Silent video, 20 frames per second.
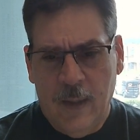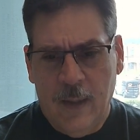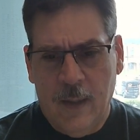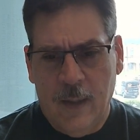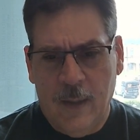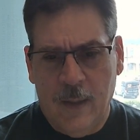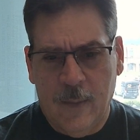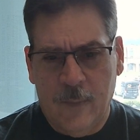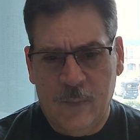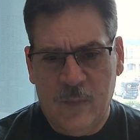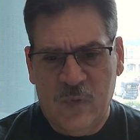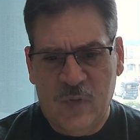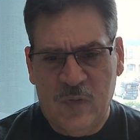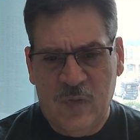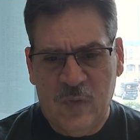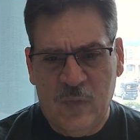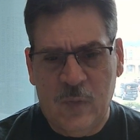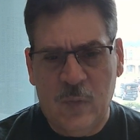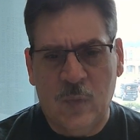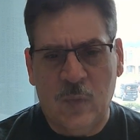um,
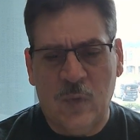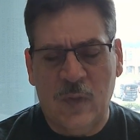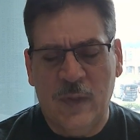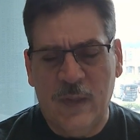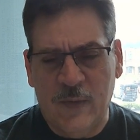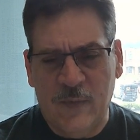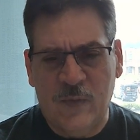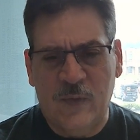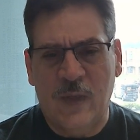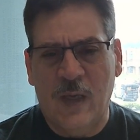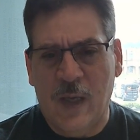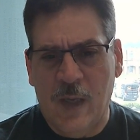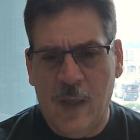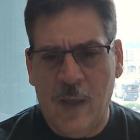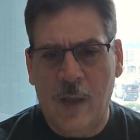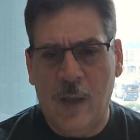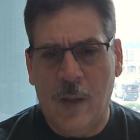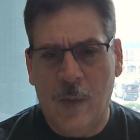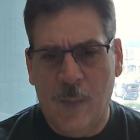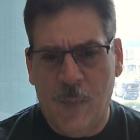to lift
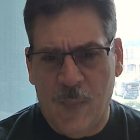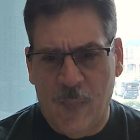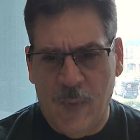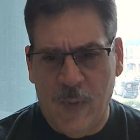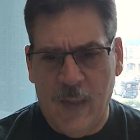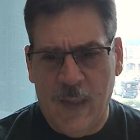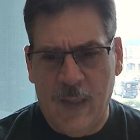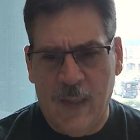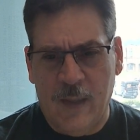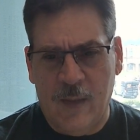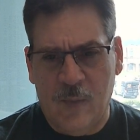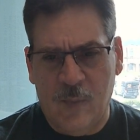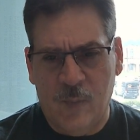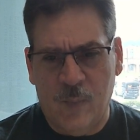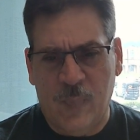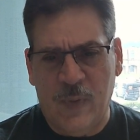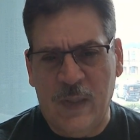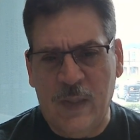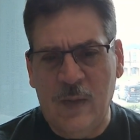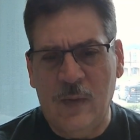up
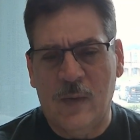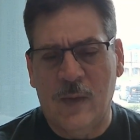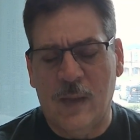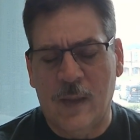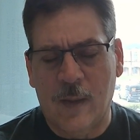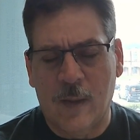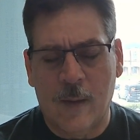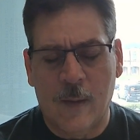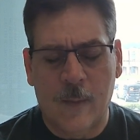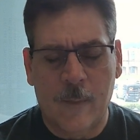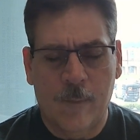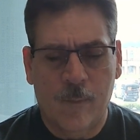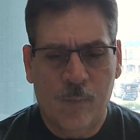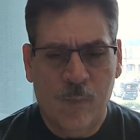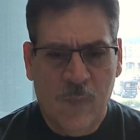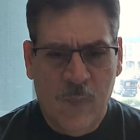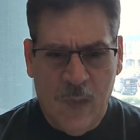and be there